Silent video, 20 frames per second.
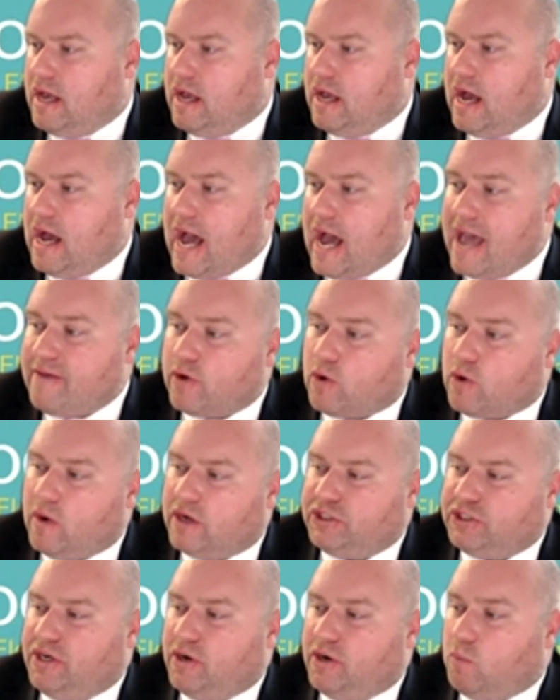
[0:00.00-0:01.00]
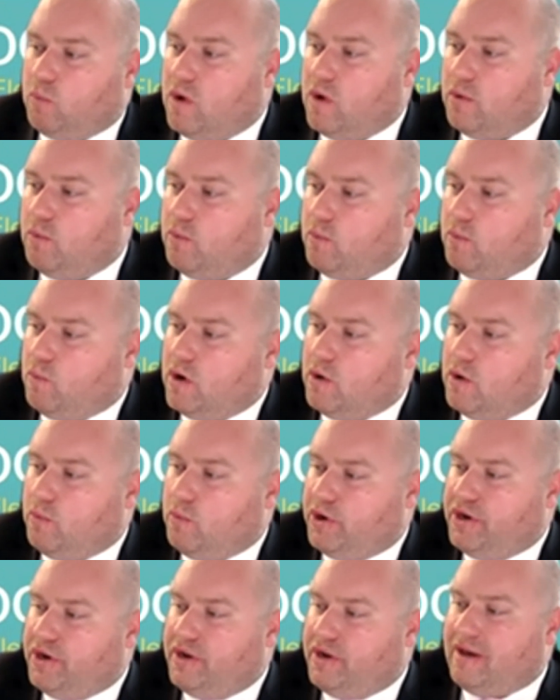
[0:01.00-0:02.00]
I have a question here. What
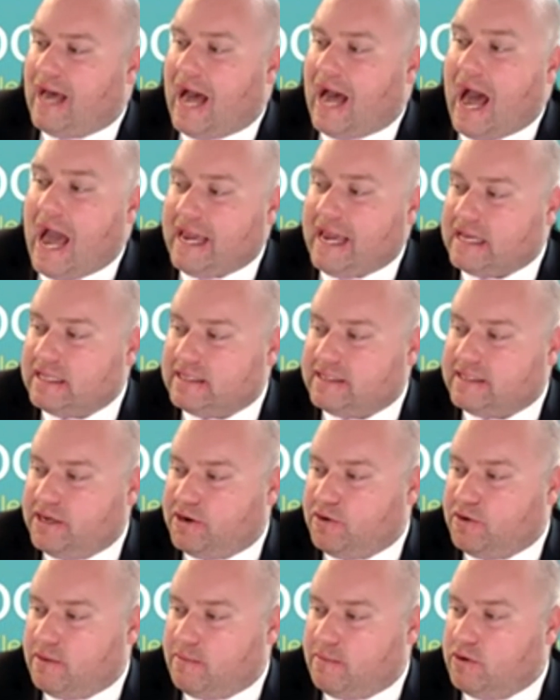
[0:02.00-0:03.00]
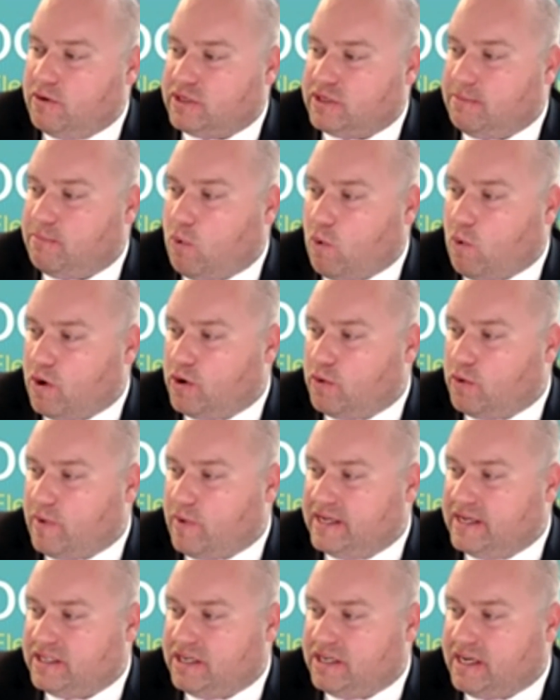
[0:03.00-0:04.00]
would I consider the most important
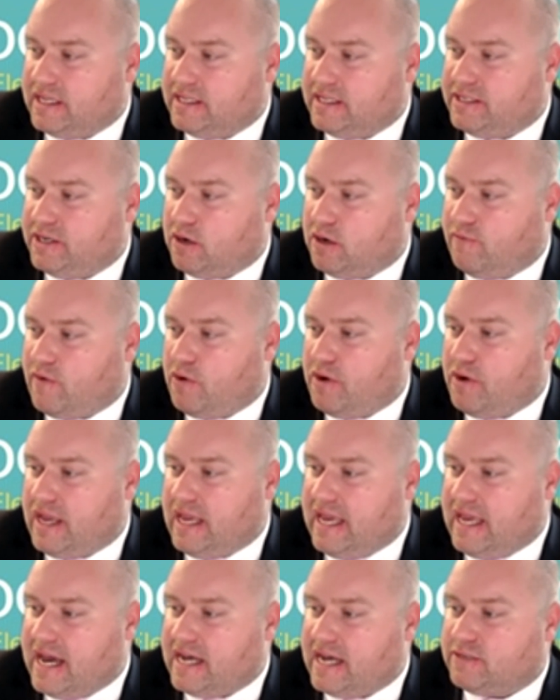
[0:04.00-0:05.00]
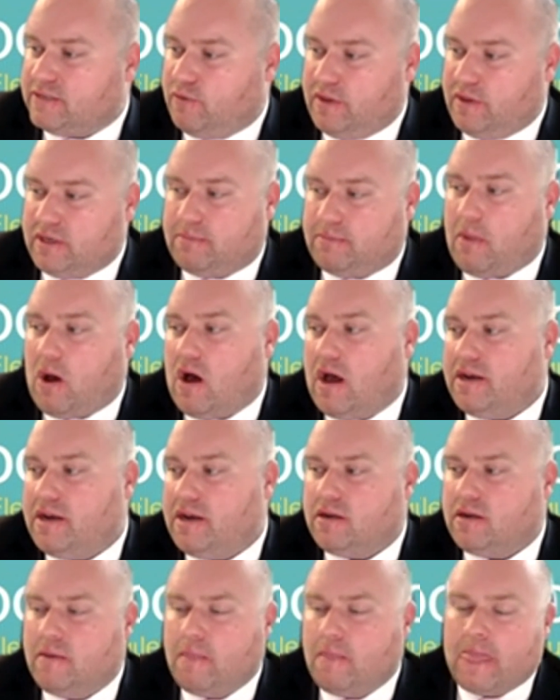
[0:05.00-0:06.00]
reason to consider voting yes for this
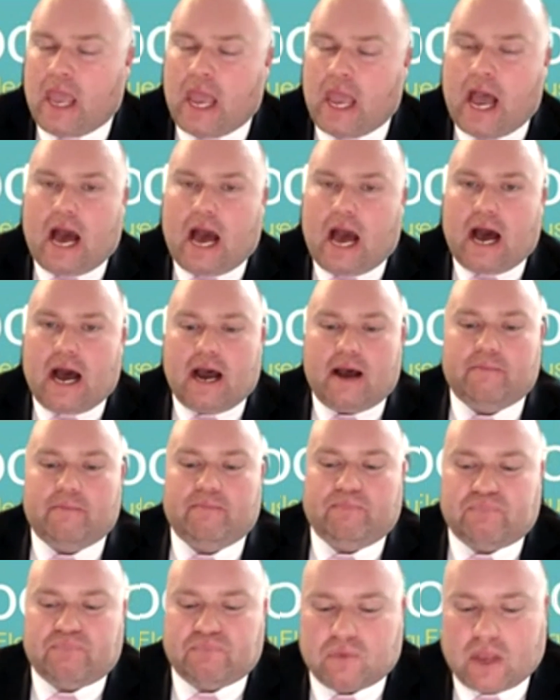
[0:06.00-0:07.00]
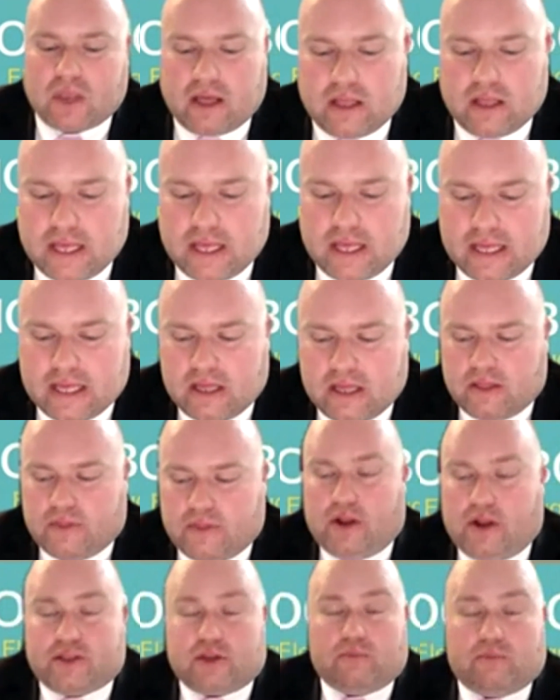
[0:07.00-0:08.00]
bond?
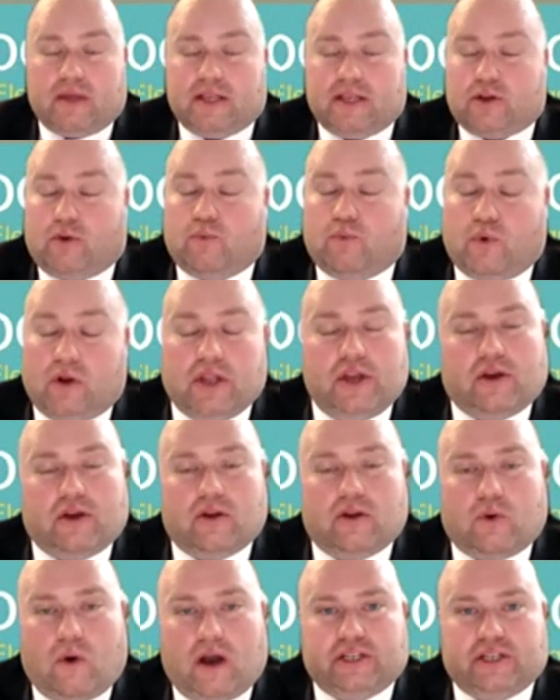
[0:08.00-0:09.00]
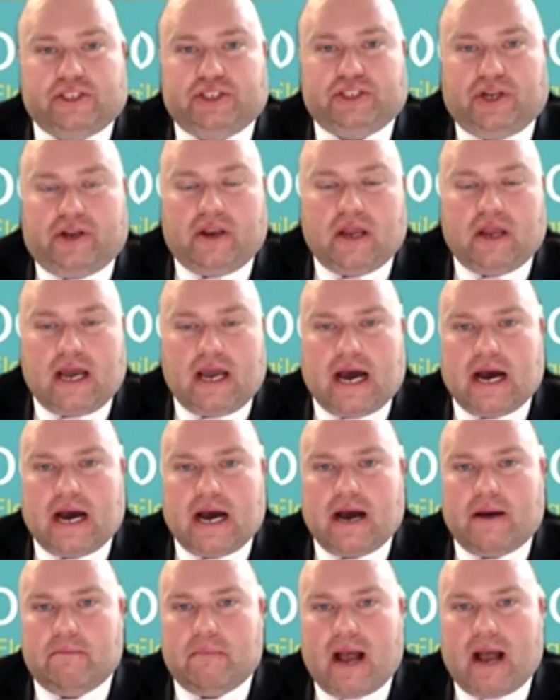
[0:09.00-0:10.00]
That's a really good question.
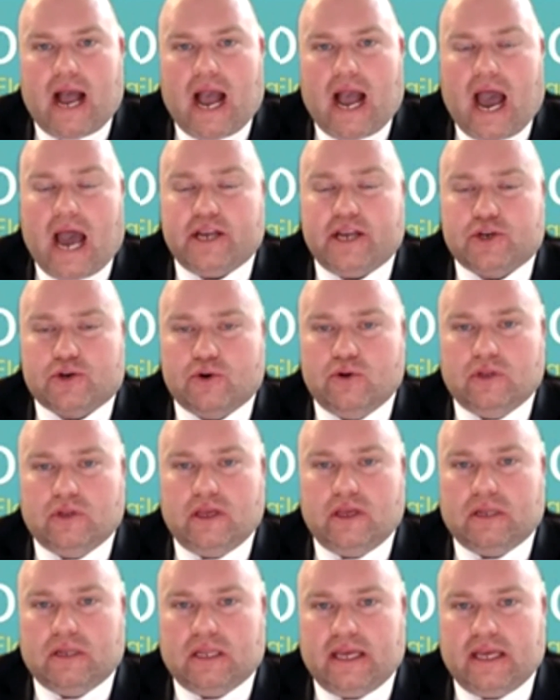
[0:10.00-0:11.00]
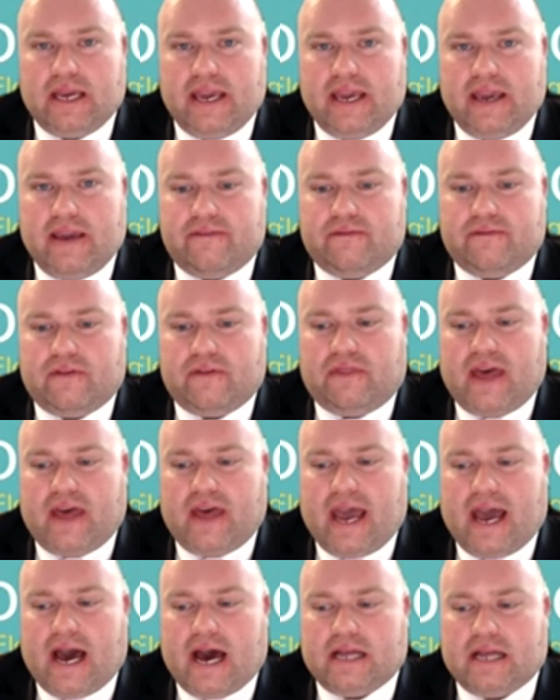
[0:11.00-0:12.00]
I truly believe
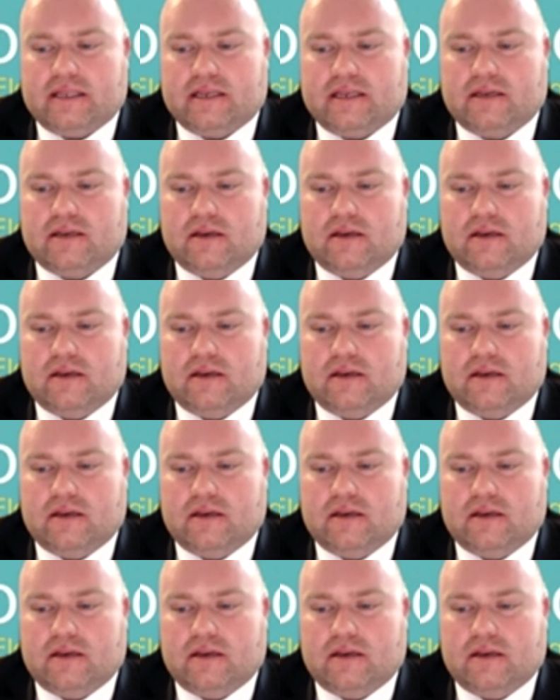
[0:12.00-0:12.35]
that